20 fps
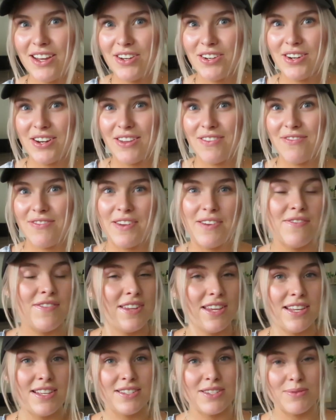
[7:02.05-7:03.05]
hundred
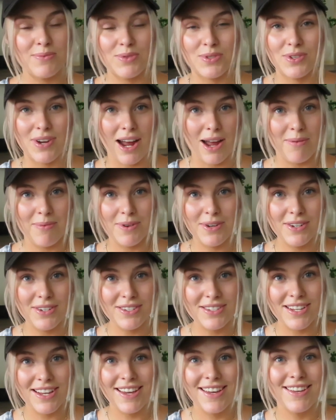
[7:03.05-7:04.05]
fifty
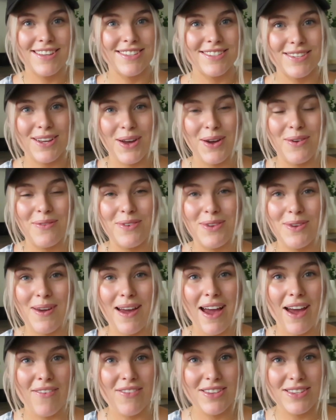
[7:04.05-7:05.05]
subscribers. So if you
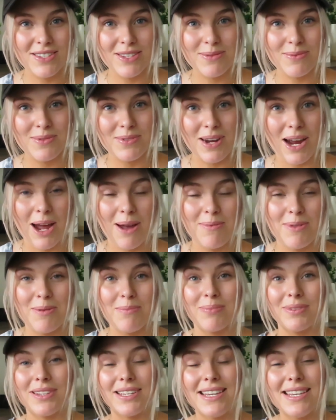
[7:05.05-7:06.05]
haven't subscribed,
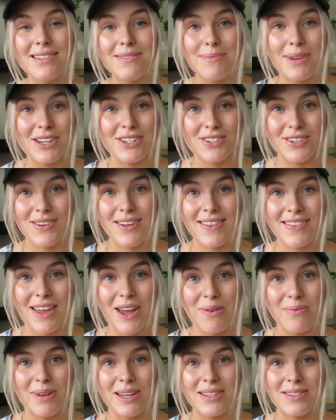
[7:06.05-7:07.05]
then please make sure you hit
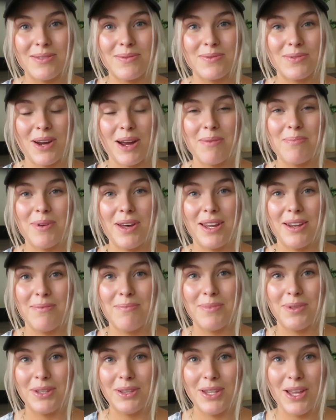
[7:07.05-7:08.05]
that red subscribe
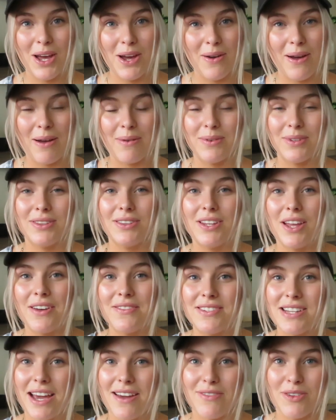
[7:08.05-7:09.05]
button below. I would
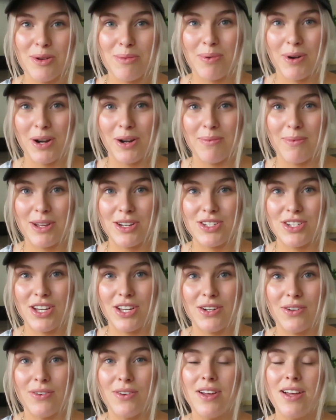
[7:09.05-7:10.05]
love to have you a part of my
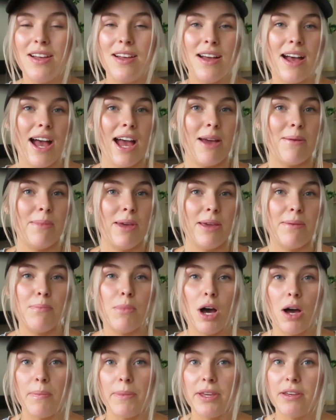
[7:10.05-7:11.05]
channel. I'm a
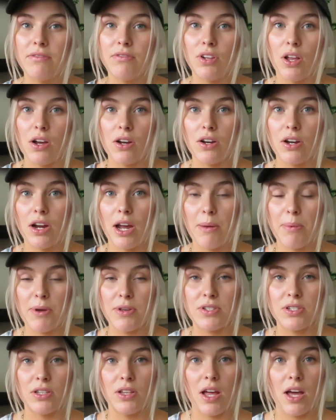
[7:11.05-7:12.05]
mommy vlogger. I
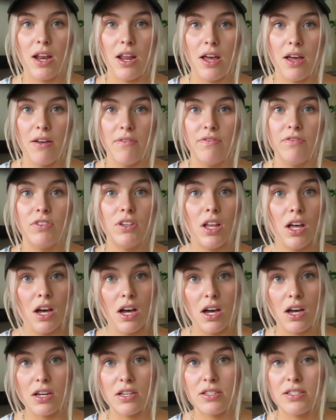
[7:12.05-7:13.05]
post a lot of
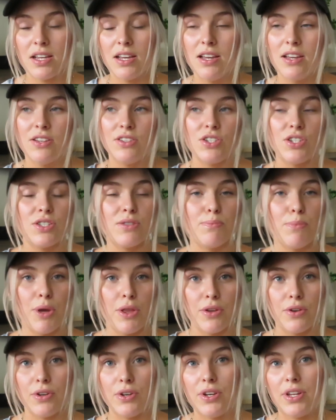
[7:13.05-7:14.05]
vlogs, just
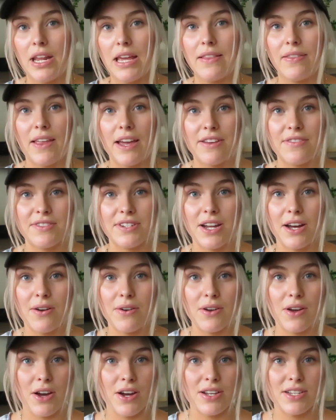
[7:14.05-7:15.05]
motherhood and
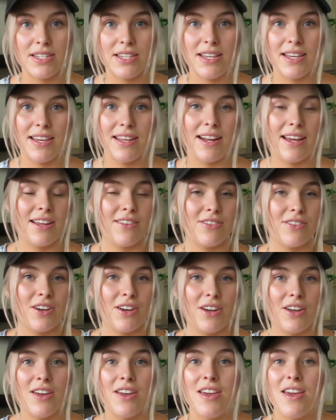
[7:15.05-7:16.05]
lifestyle content, and I
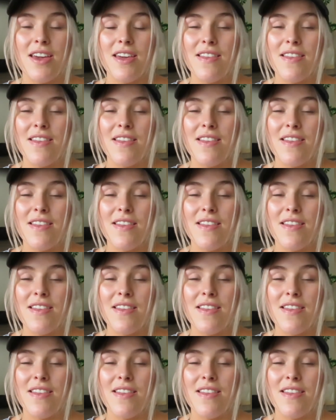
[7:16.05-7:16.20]
thought